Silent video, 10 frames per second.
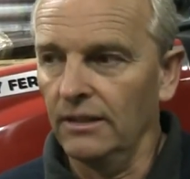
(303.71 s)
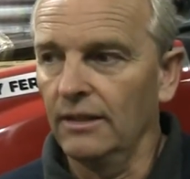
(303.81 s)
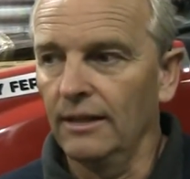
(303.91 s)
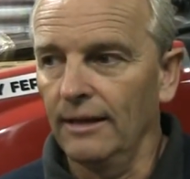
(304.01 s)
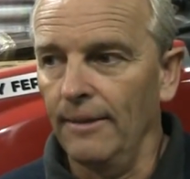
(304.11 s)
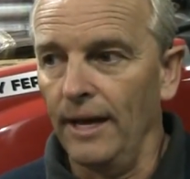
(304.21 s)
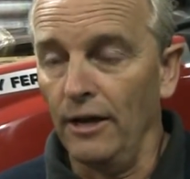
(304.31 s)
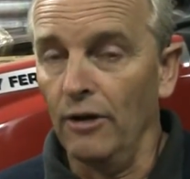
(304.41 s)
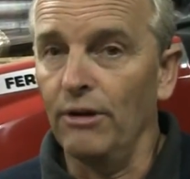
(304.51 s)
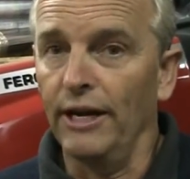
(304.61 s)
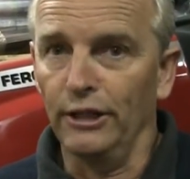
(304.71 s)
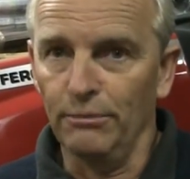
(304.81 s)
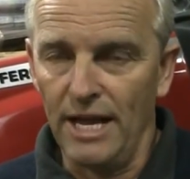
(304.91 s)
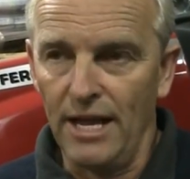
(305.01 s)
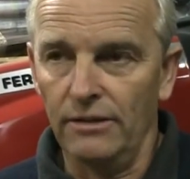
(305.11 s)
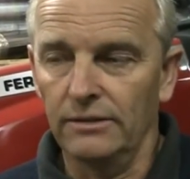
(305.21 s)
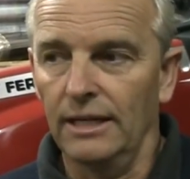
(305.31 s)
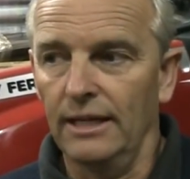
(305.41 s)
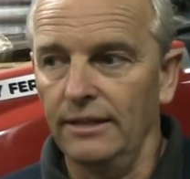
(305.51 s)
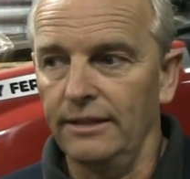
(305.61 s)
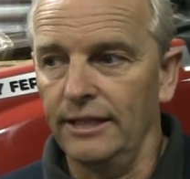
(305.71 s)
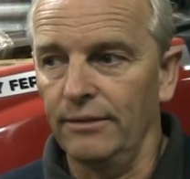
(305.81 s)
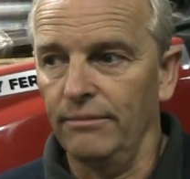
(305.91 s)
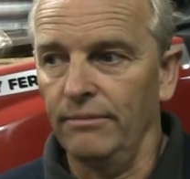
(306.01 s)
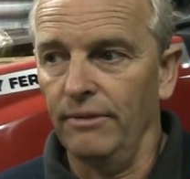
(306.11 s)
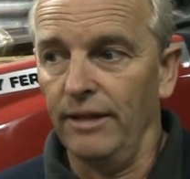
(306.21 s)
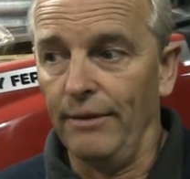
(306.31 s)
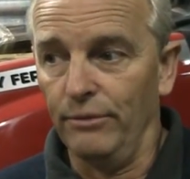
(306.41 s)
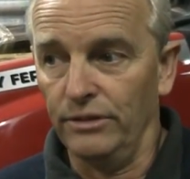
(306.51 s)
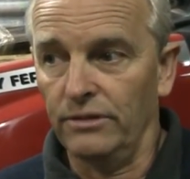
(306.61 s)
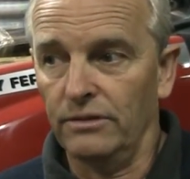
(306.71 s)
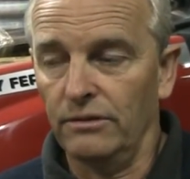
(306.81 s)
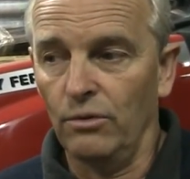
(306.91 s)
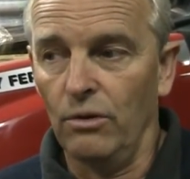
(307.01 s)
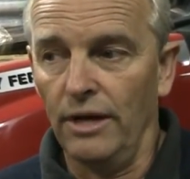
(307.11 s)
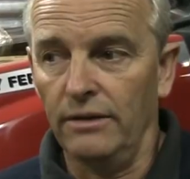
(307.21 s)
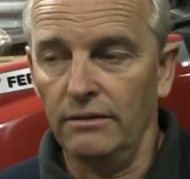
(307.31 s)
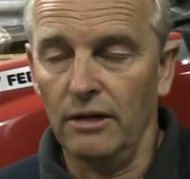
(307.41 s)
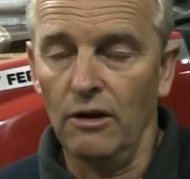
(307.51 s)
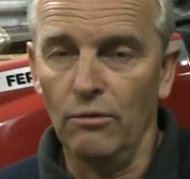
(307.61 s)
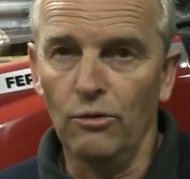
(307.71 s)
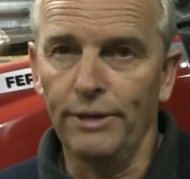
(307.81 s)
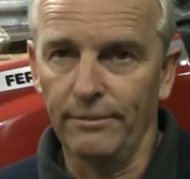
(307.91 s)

Right. They are buying them now, and that was quite heartwarming.